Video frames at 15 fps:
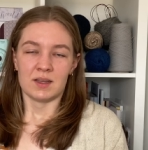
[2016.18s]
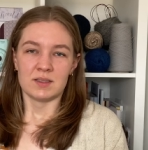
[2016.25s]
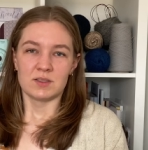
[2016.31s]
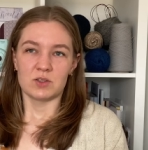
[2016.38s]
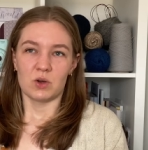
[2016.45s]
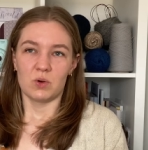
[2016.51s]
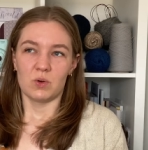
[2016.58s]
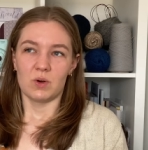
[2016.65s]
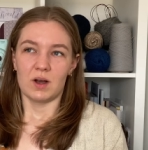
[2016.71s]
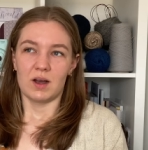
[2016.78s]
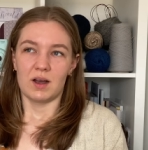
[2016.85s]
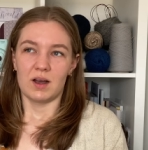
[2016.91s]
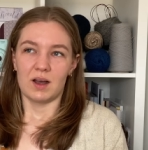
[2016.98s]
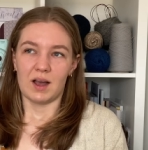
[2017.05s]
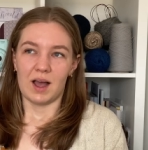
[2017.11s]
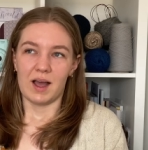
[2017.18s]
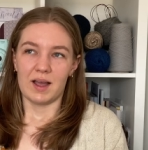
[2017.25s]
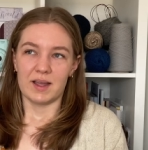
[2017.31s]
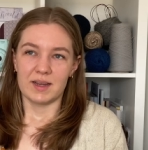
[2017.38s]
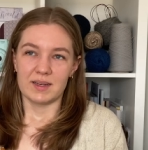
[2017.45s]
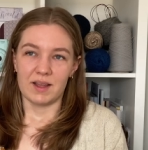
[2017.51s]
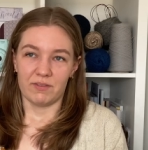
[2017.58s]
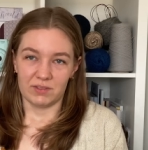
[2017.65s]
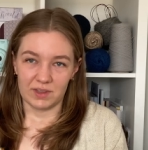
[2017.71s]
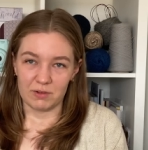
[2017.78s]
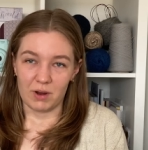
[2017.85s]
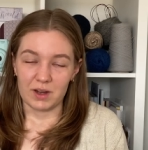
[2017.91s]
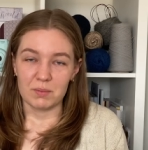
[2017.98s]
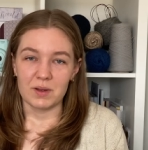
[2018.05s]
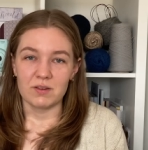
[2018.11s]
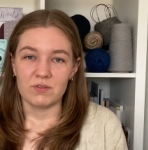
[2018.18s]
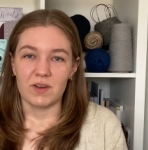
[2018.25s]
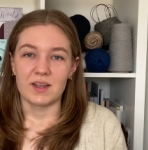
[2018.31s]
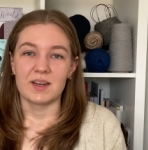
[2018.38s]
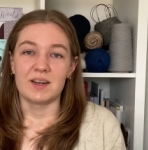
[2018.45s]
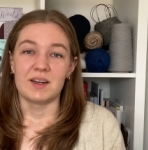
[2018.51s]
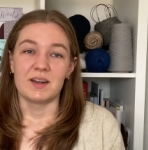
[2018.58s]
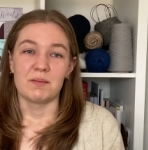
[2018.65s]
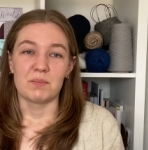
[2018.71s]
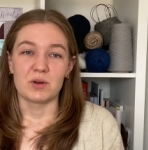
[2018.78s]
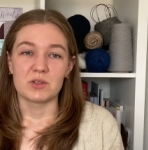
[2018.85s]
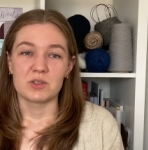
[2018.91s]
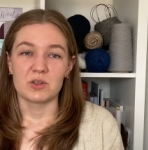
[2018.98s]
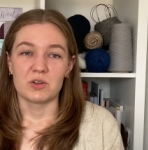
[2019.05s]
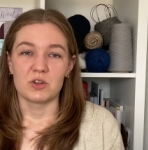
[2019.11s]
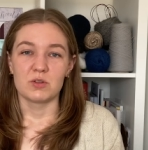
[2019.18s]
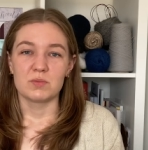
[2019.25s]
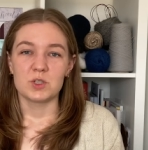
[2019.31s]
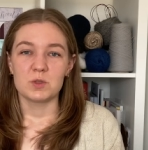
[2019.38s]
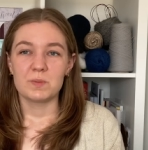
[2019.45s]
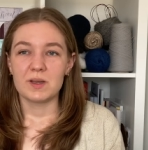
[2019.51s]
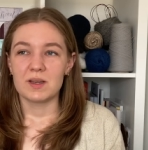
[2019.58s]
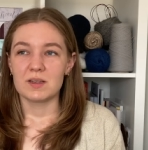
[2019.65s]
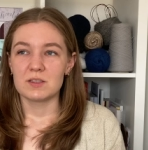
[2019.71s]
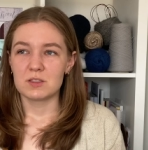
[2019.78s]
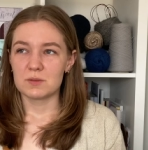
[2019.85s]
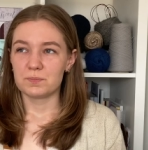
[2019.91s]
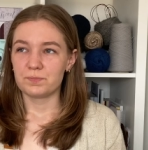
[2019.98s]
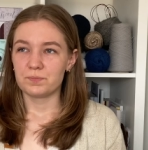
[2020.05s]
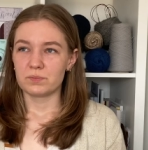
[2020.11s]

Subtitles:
So I definitely recommend finding an in-person group, just because,